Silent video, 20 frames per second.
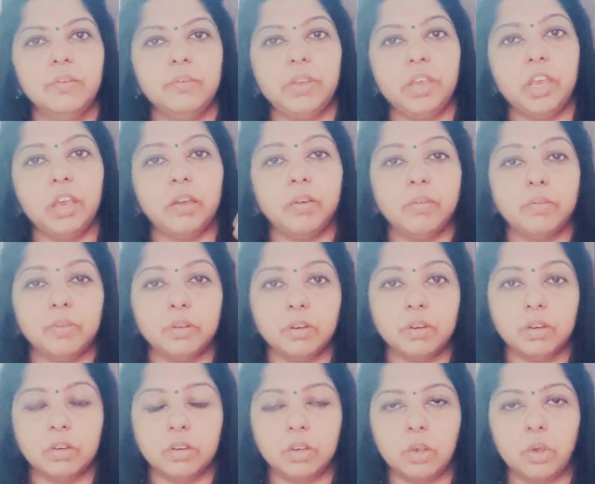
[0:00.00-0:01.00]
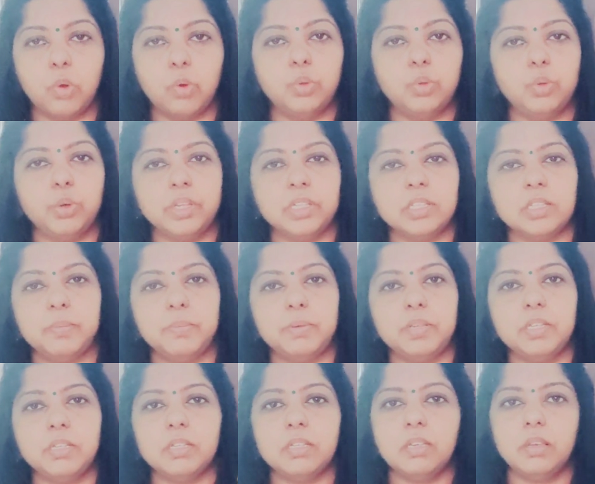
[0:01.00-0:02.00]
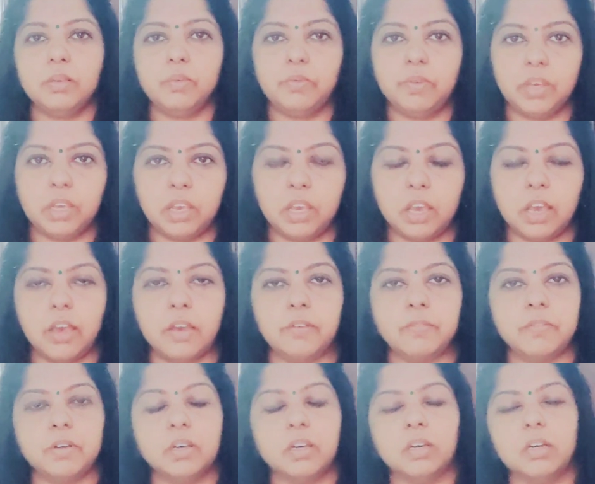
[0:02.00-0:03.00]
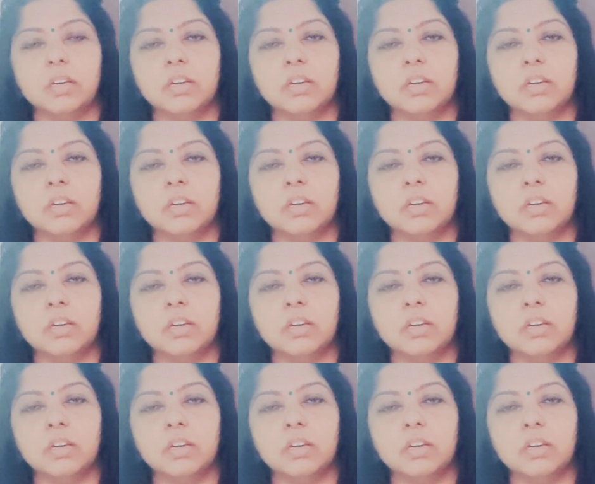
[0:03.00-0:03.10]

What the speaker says: we have called to Hcpc, we have